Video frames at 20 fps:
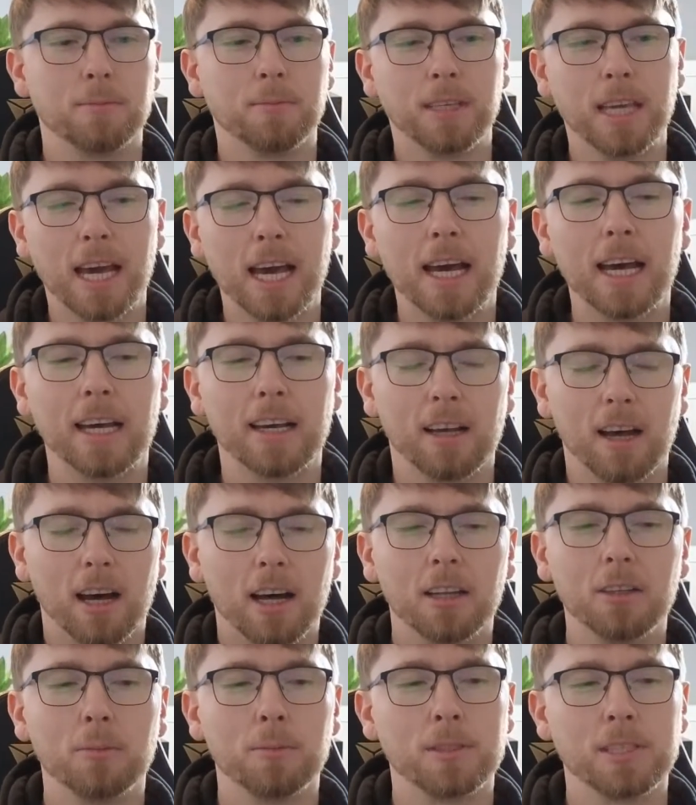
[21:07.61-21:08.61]
Yeah,
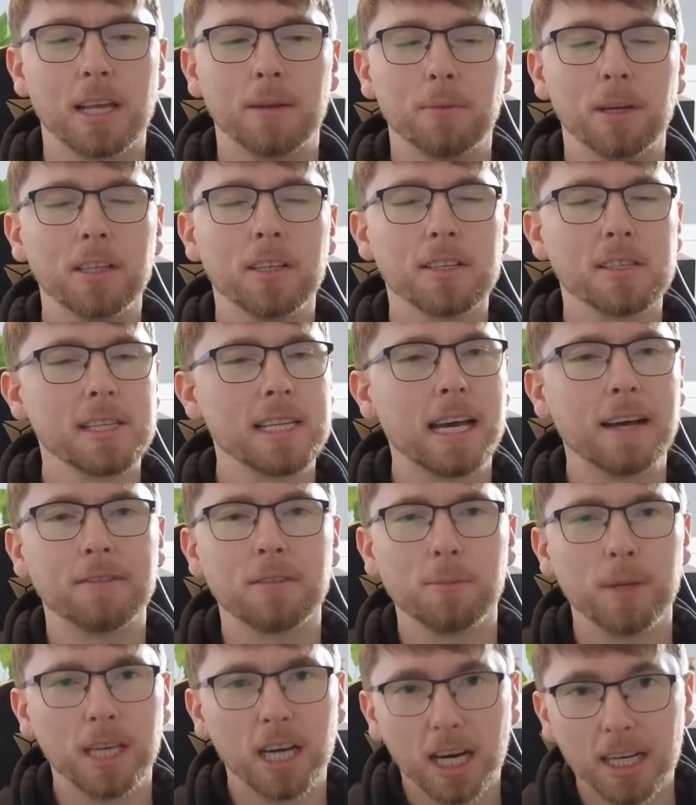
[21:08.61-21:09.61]
100%. But it doesn't have to
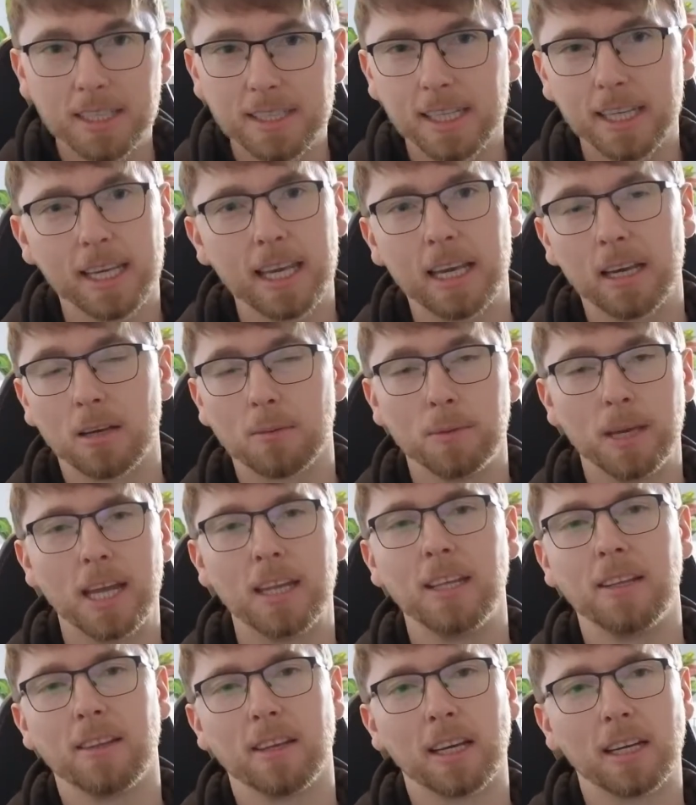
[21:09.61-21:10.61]
be high ticket. It can be
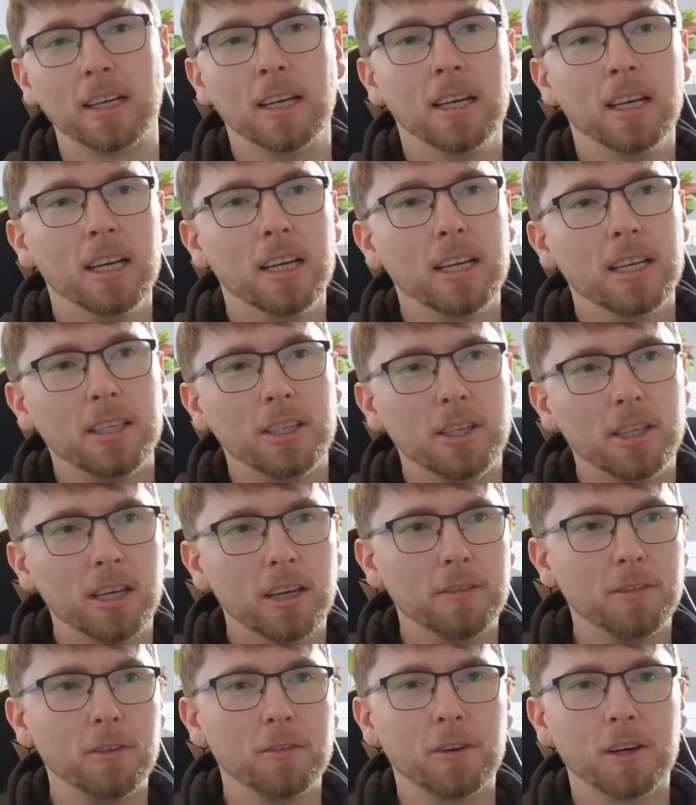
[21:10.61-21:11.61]
anything.
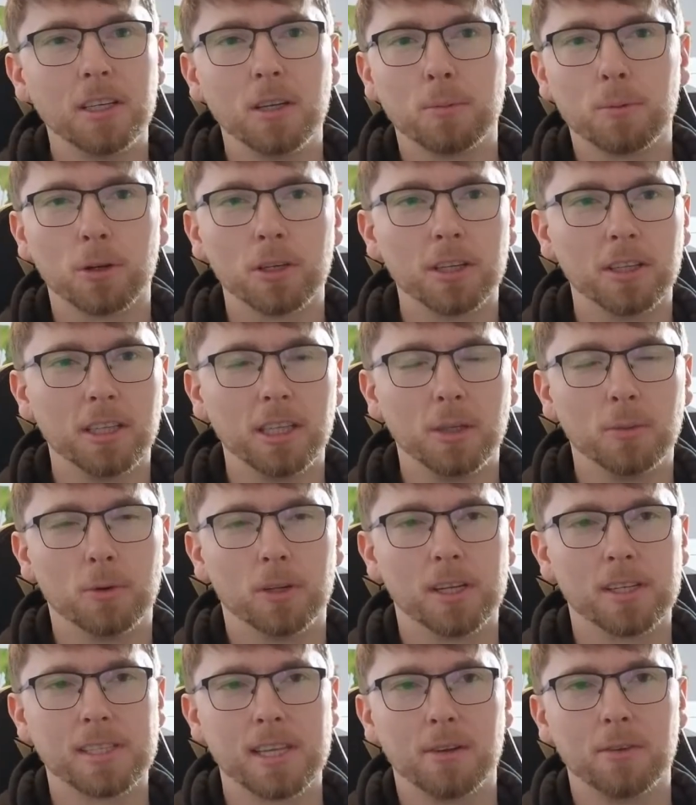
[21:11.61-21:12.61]
If you find a product that you want
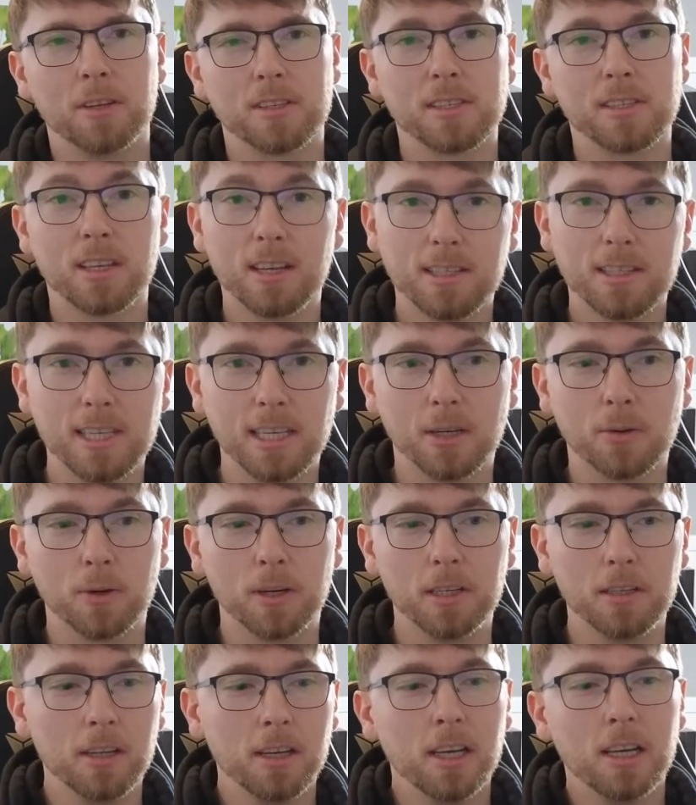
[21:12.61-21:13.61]
to sell that's 30
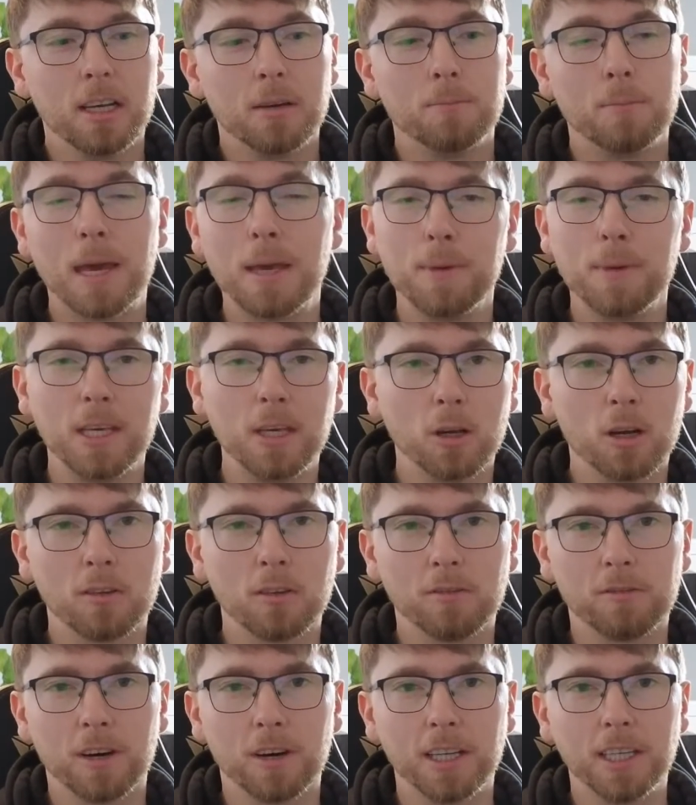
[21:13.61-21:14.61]
quid, maybe you can
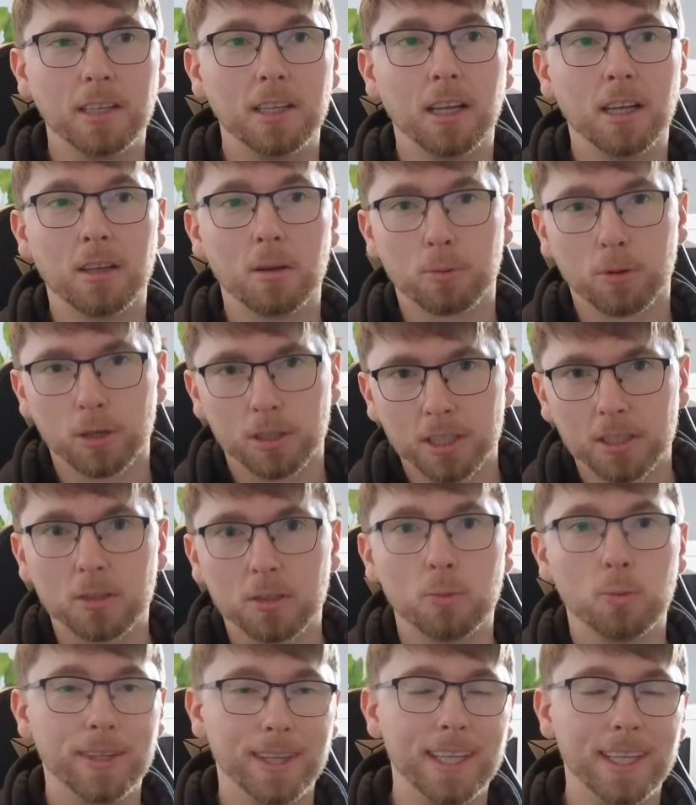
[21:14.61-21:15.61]
find another product
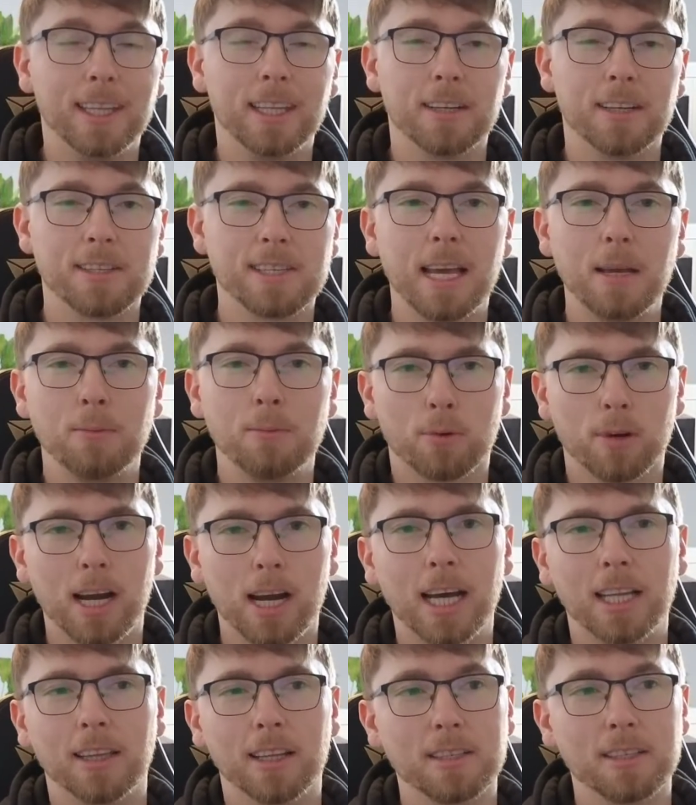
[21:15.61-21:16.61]
within the same
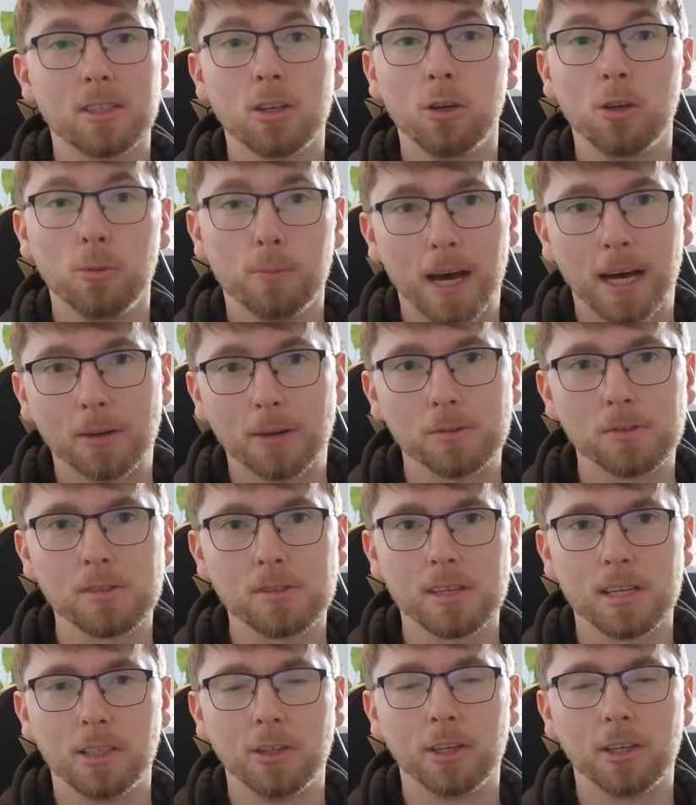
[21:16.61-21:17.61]
brand that's
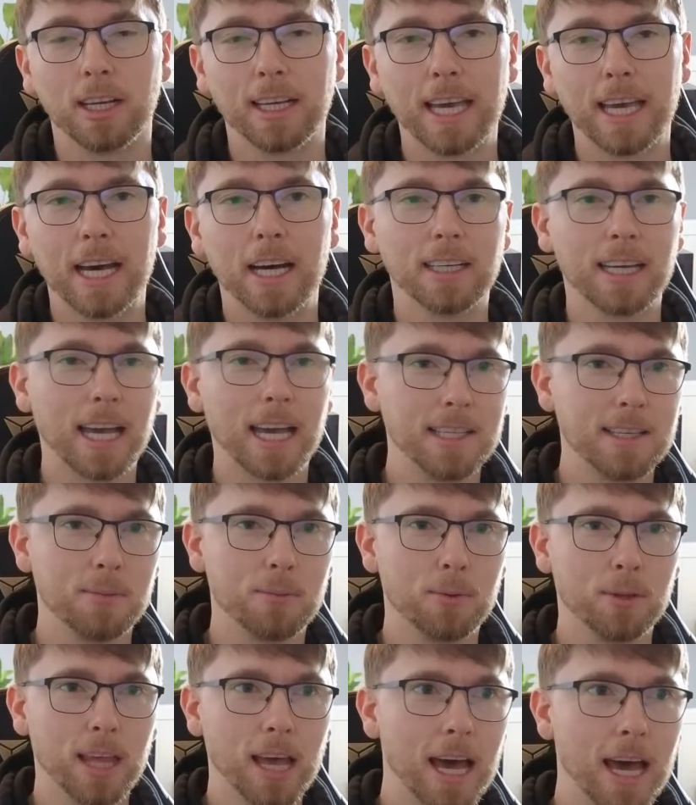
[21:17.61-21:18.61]
£2 and you can get ungated
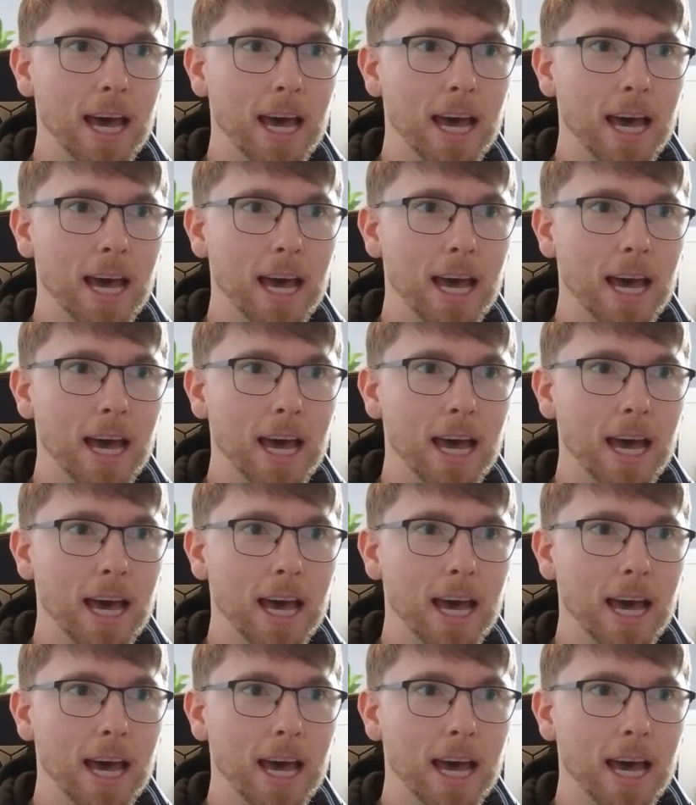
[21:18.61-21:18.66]
with that.